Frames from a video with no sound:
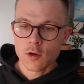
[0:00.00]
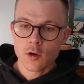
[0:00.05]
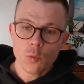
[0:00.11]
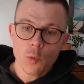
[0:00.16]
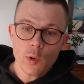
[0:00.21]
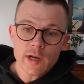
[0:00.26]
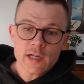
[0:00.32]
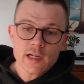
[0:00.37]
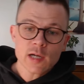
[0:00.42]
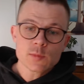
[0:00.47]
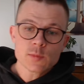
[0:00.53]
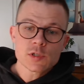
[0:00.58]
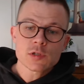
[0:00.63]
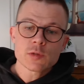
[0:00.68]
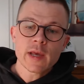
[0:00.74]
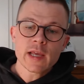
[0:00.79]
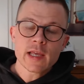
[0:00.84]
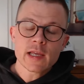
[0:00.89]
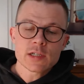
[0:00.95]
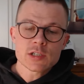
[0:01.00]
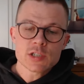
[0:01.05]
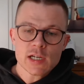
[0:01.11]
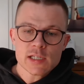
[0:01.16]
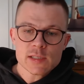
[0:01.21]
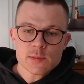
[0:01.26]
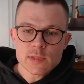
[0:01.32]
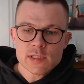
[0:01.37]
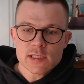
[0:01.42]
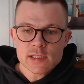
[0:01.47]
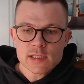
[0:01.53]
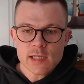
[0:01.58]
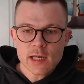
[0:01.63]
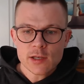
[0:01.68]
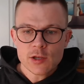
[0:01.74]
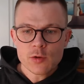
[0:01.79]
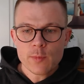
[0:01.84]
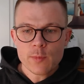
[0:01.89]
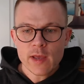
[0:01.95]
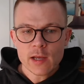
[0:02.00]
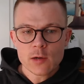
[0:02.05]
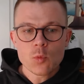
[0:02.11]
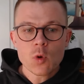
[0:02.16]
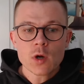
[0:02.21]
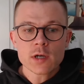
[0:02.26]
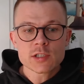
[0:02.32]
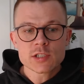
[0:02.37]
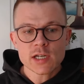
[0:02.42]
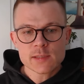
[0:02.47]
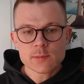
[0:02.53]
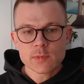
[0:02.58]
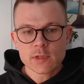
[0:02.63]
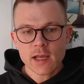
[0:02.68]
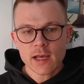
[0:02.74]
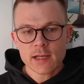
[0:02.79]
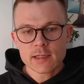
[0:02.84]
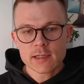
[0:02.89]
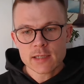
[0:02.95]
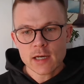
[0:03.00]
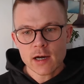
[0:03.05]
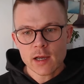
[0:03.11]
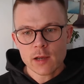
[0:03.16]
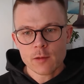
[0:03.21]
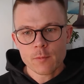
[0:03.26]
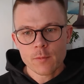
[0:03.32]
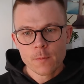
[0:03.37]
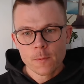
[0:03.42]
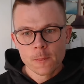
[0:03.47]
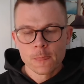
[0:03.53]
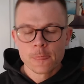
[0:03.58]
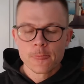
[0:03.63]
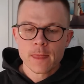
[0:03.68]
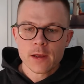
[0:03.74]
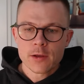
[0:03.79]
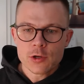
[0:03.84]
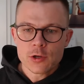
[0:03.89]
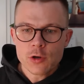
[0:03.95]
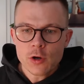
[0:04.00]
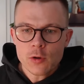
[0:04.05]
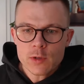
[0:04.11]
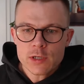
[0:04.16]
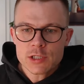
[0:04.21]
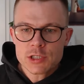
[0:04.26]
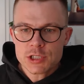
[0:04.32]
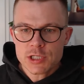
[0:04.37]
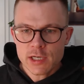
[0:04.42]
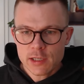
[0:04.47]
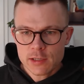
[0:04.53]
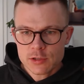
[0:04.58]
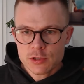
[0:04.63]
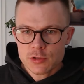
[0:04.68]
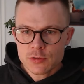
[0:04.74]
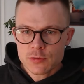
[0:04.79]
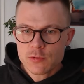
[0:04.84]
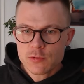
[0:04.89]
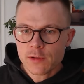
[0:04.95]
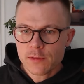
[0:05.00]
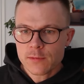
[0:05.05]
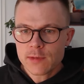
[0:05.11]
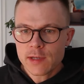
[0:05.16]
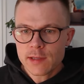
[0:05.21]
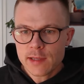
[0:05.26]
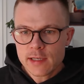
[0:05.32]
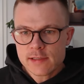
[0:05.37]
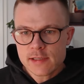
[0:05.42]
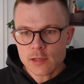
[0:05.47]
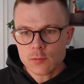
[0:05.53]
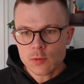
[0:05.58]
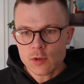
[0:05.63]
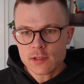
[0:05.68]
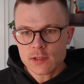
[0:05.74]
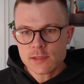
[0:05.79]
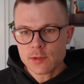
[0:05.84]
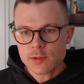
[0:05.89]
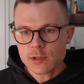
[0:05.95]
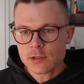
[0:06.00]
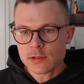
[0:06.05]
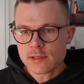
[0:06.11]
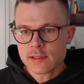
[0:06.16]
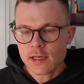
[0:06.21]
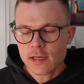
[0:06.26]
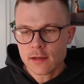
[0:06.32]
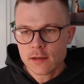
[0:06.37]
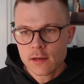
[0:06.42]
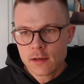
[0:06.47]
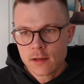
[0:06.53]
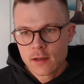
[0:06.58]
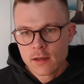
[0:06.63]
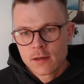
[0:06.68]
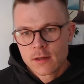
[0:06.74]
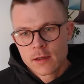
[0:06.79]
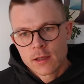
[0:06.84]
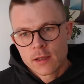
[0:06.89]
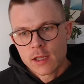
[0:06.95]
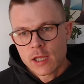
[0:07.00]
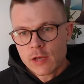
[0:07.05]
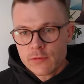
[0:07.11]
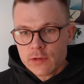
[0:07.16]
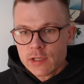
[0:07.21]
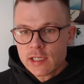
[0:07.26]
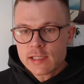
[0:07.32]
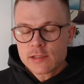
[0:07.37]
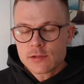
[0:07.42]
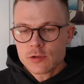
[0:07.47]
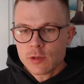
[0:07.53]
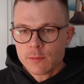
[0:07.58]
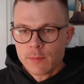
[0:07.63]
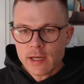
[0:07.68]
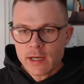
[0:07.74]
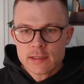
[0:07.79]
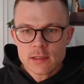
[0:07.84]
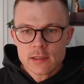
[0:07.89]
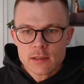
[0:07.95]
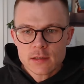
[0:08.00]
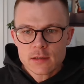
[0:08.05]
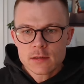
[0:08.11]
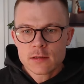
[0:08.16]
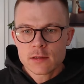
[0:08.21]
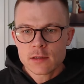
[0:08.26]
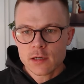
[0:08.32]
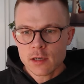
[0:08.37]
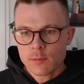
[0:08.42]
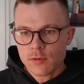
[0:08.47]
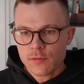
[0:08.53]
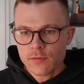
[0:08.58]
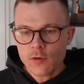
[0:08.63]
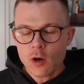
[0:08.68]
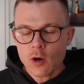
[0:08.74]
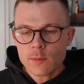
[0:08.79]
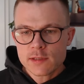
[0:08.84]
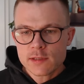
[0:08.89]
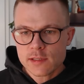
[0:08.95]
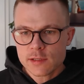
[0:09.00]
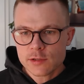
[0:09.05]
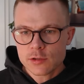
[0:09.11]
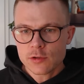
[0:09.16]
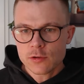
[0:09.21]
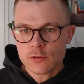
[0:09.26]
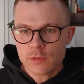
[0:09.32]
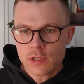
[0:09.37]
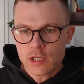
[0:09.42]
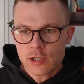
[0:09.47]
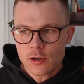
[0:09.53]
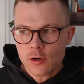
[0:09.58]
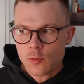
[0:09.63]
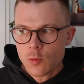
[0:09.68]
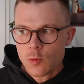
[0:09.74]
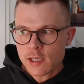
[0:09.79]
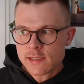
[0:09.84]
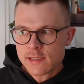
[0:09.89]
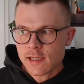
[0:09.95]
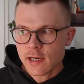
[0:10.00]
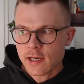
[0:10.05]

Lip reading: when it comes to making adjustments is that you make one adjustment at a time. You don't want to change two or three things at once, because then if it leads to a better performance, you don't really know what is